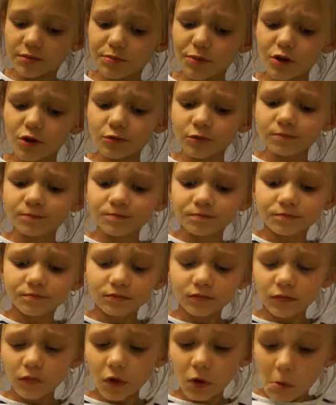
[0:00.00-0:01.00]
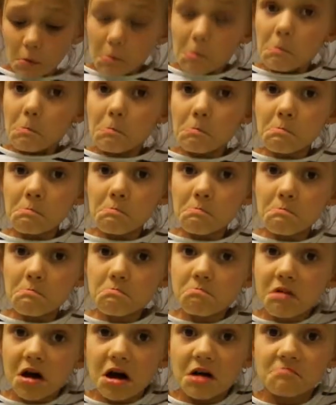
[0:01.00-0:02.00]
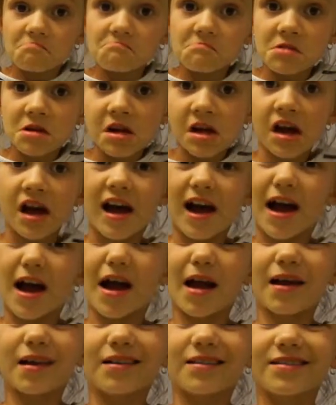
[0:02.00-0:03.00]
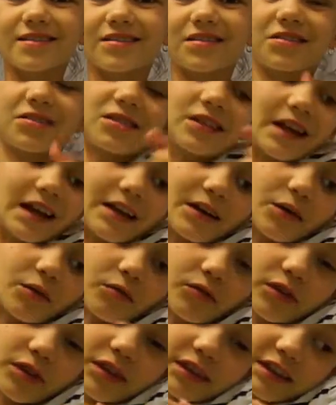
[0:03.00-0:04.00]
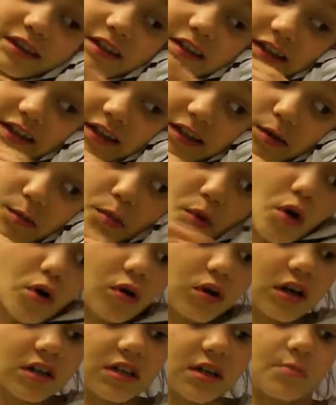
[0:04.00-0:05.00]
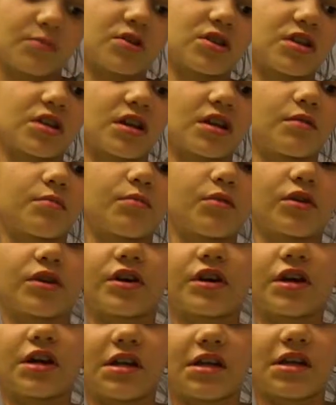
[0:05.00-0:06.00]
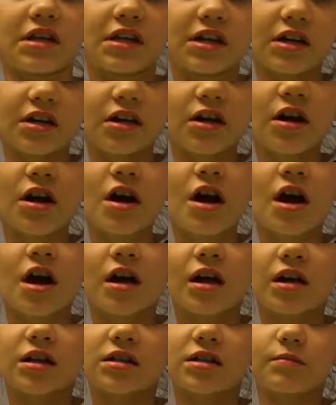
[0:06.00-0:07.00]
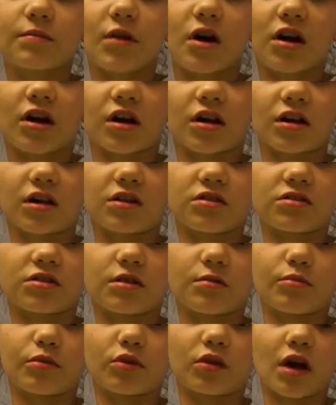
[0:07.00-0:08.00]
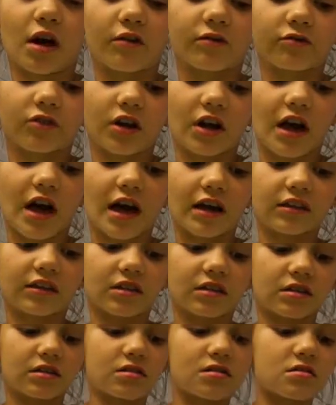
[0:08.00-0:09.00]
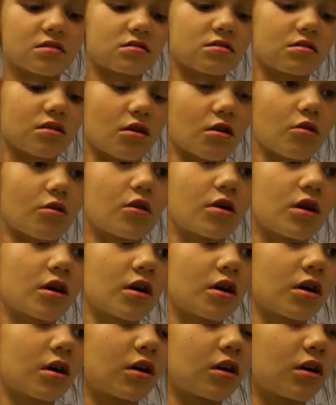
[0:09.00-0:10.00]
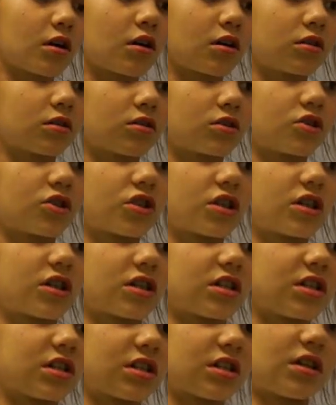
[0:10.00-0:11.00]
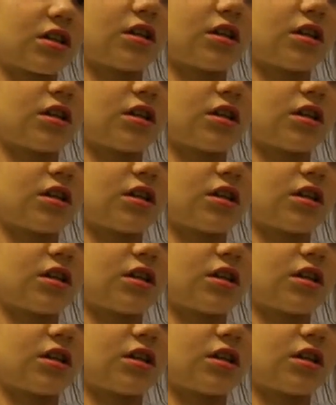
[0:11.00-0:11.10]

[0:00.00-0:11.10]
bowl, but I don't really need a bowl because I'm just gonna put it in here because I'm not gonna use the bowl after I add this. So just